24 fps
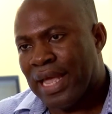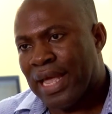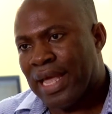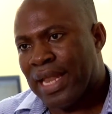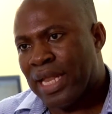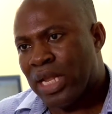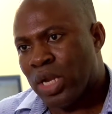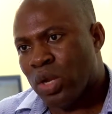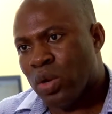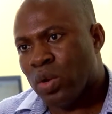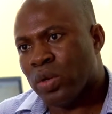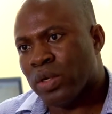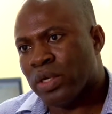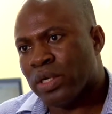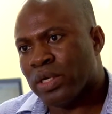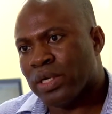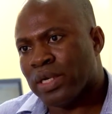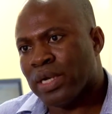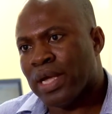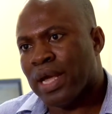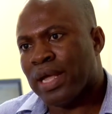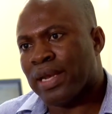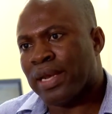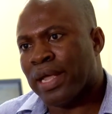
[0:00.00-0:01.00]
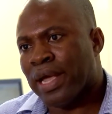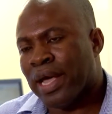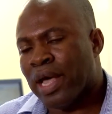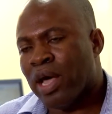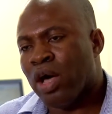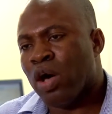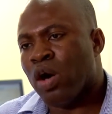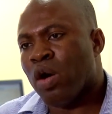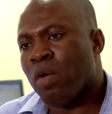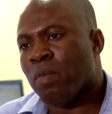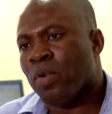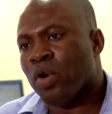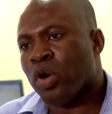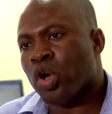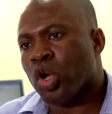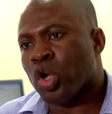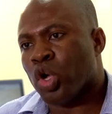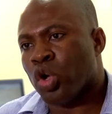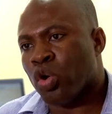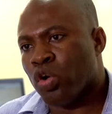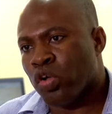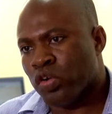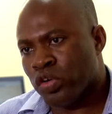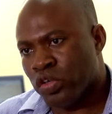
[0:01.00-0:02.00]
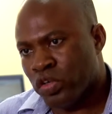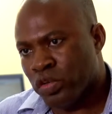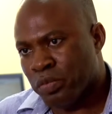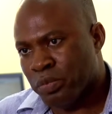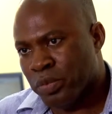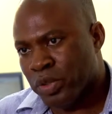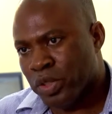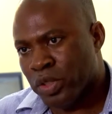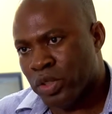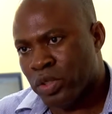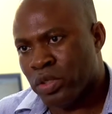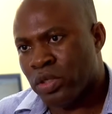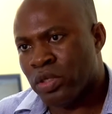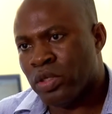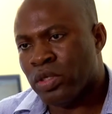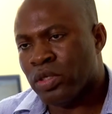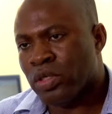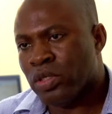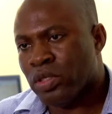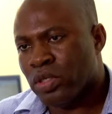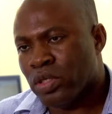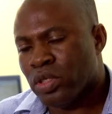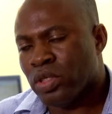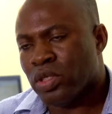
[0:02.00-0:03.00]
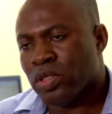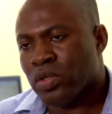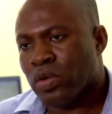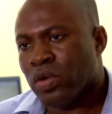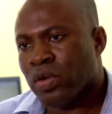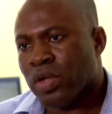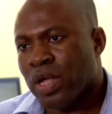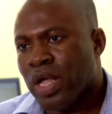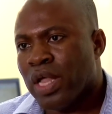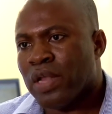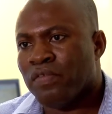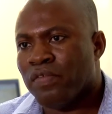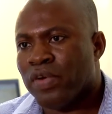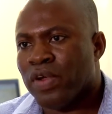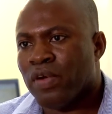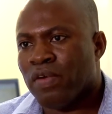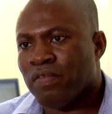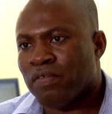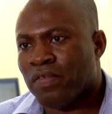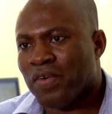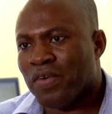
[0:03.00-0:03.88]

alone can help contribute to your country of